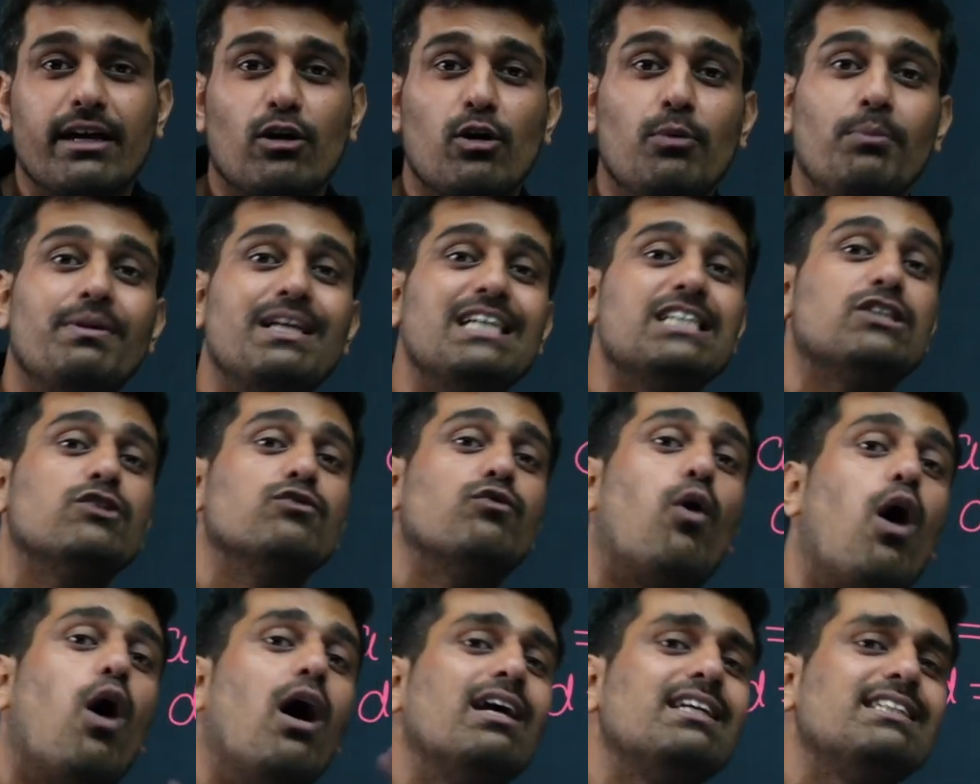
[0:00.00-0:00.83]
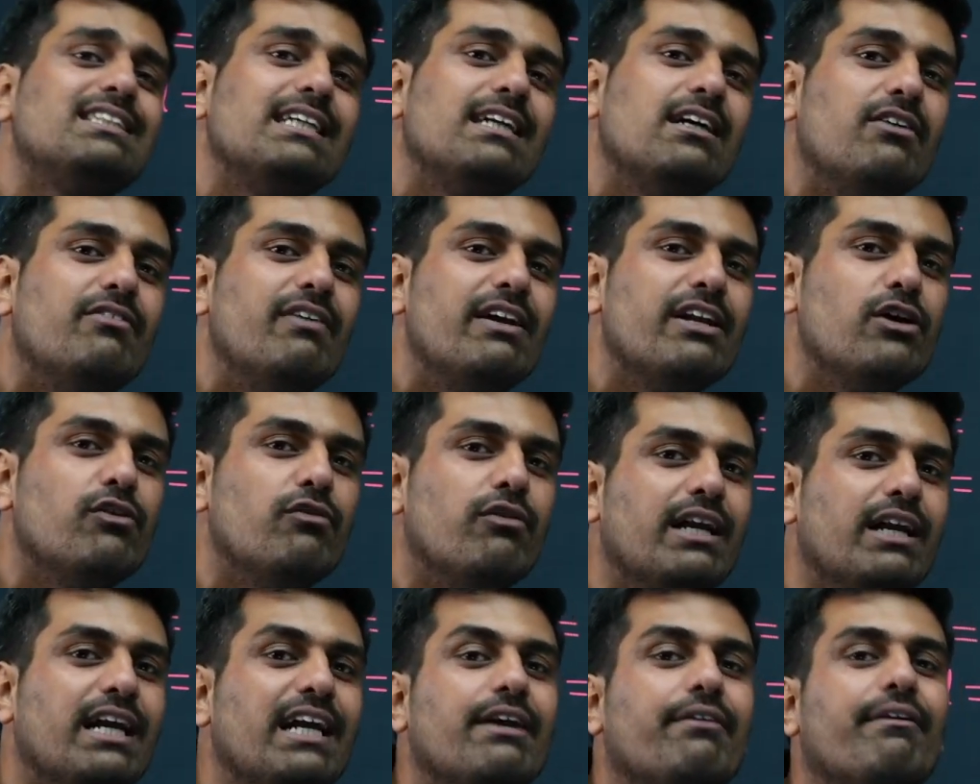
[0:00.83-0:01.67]
This was there when you were
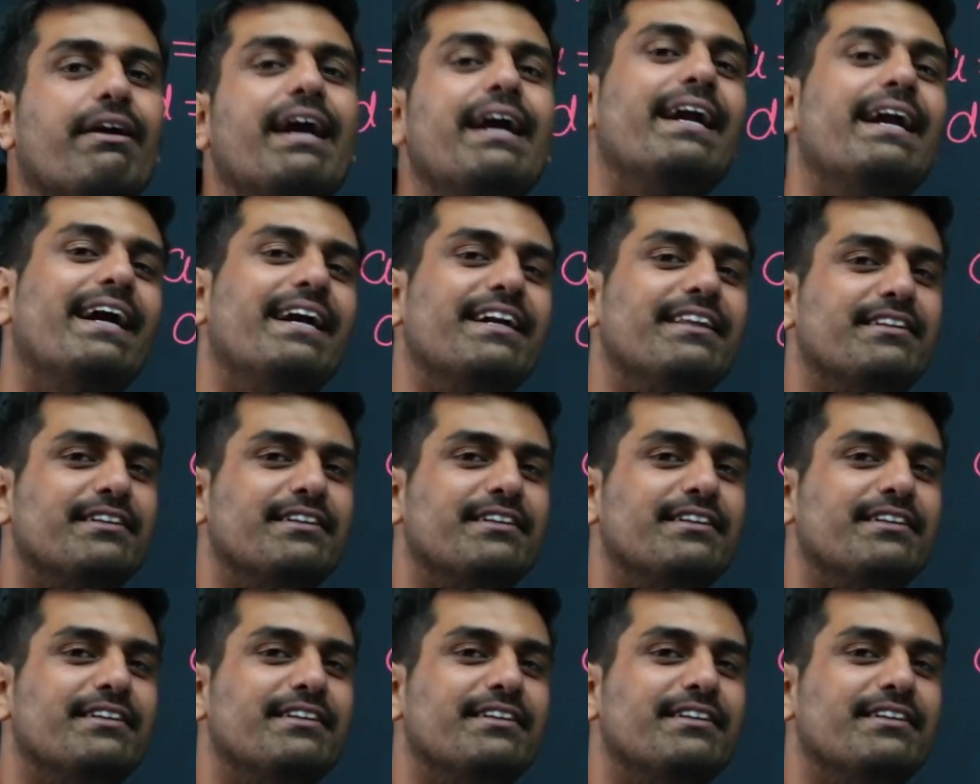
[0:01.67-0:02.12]
in grade 8.